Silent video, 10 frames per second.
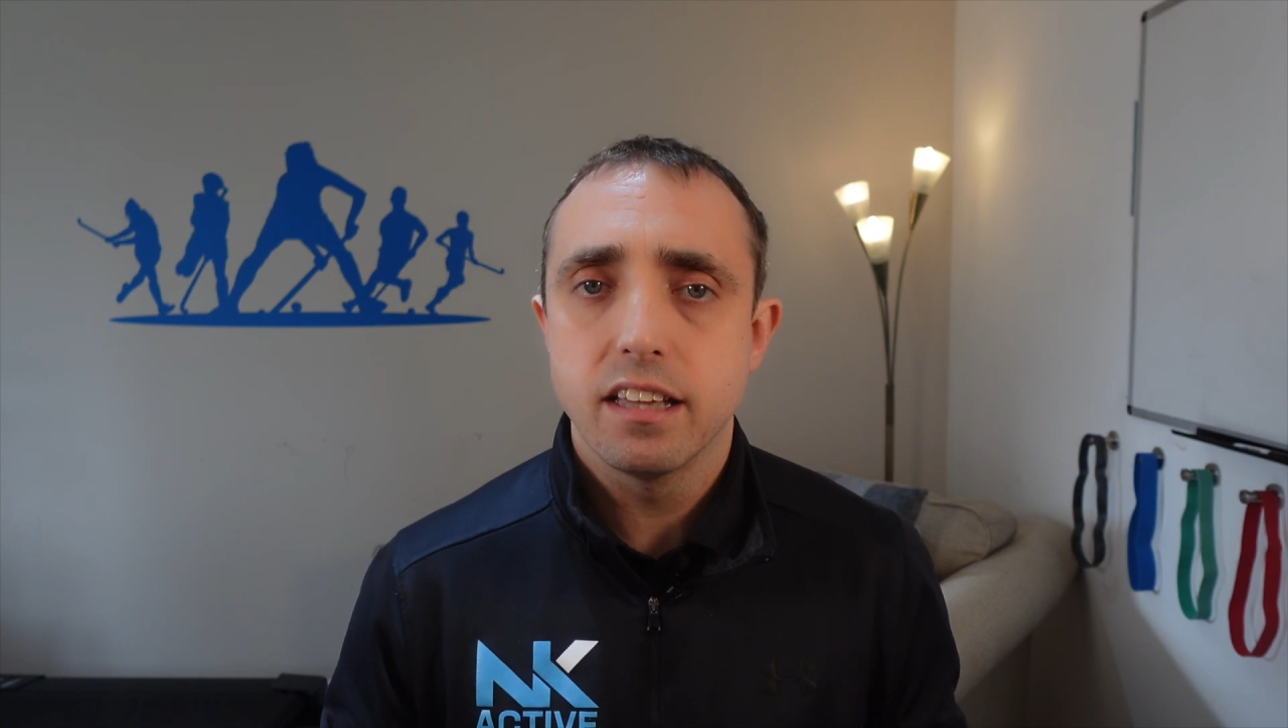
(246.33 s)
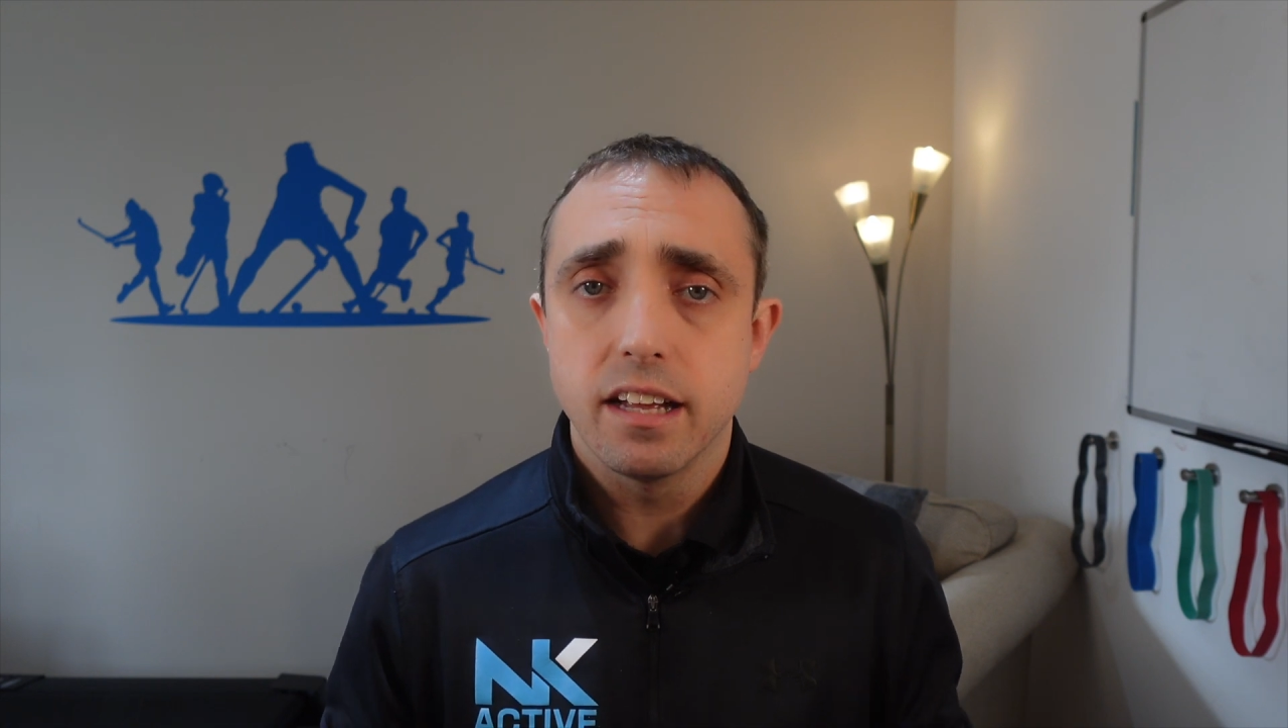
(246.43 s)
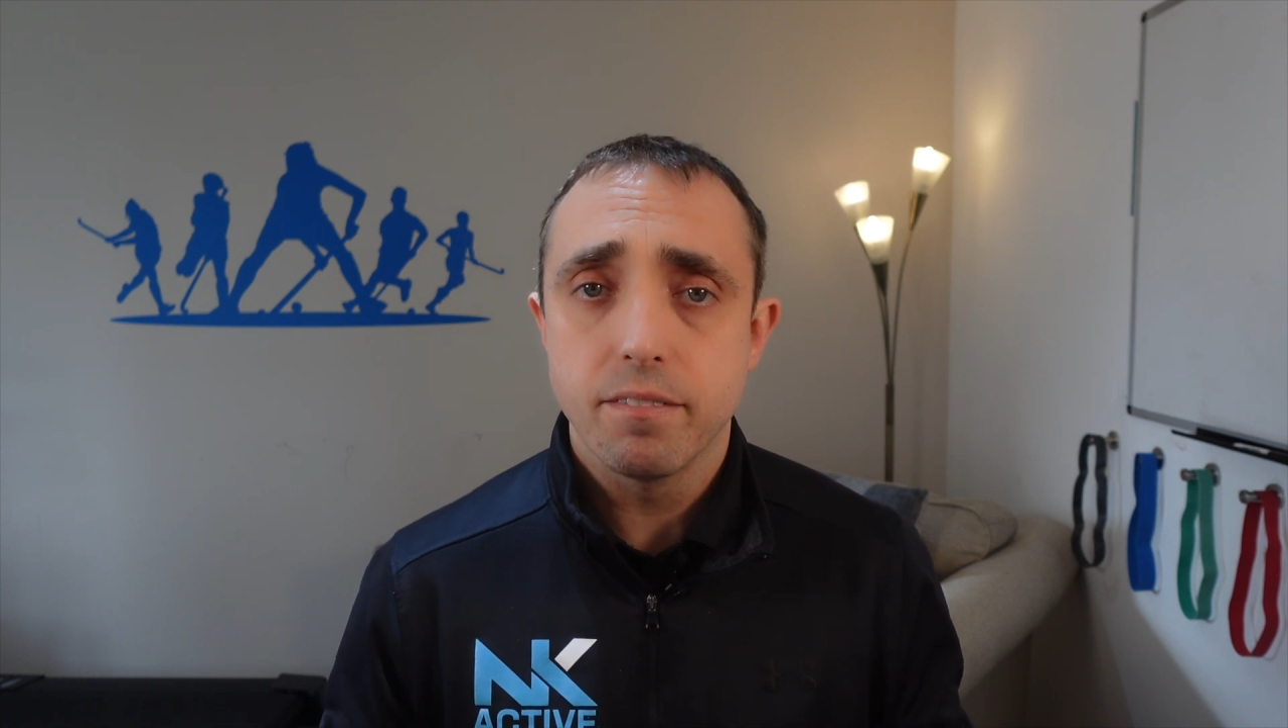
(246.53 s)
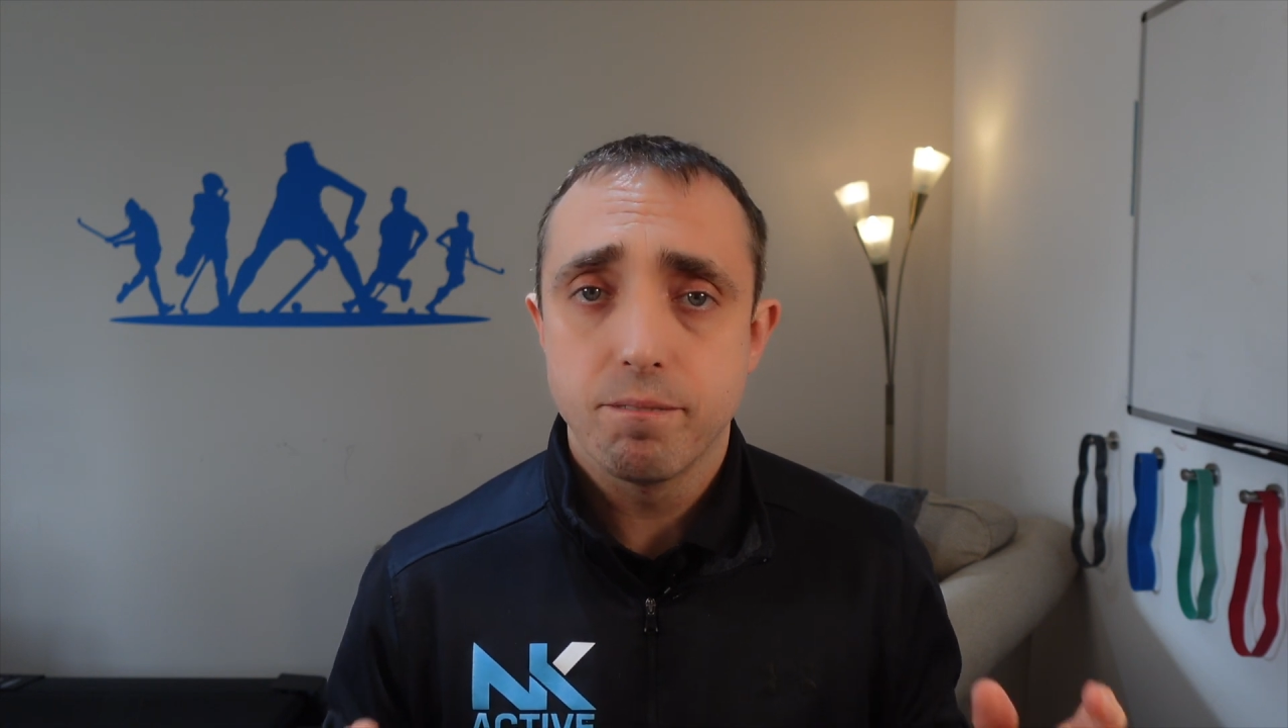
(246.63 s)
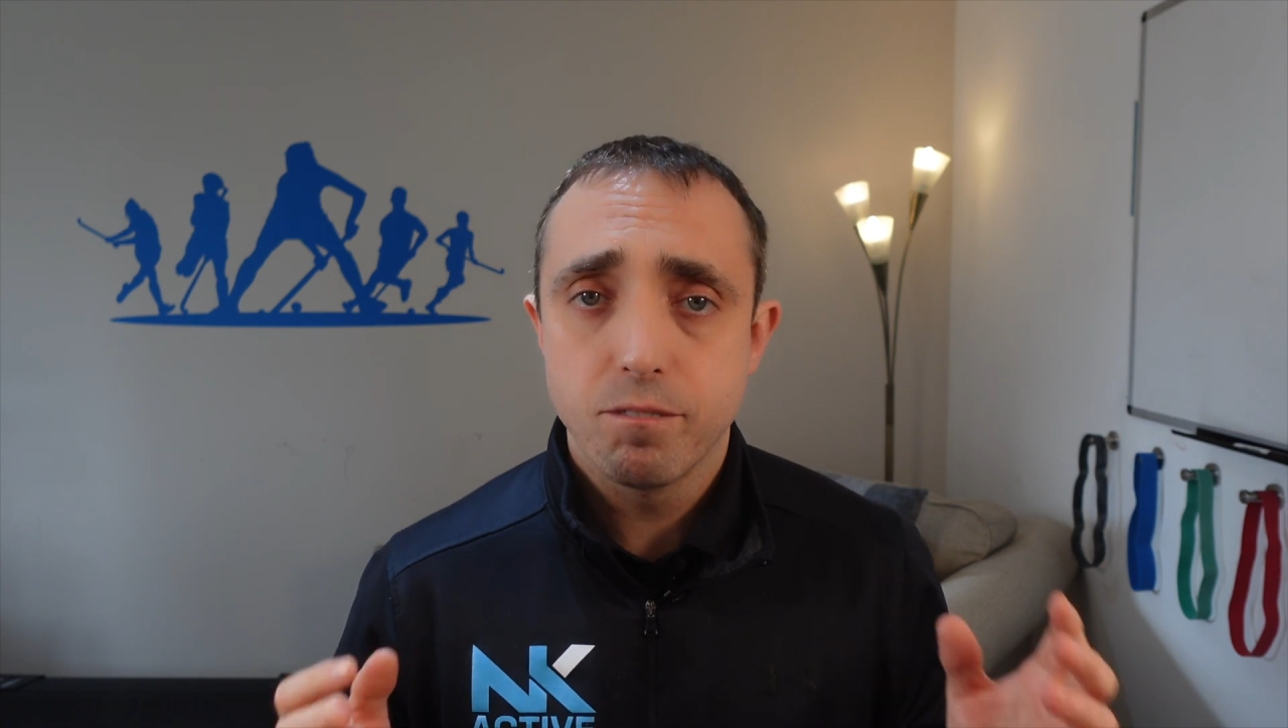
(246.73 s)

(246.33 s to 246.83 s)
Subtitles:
that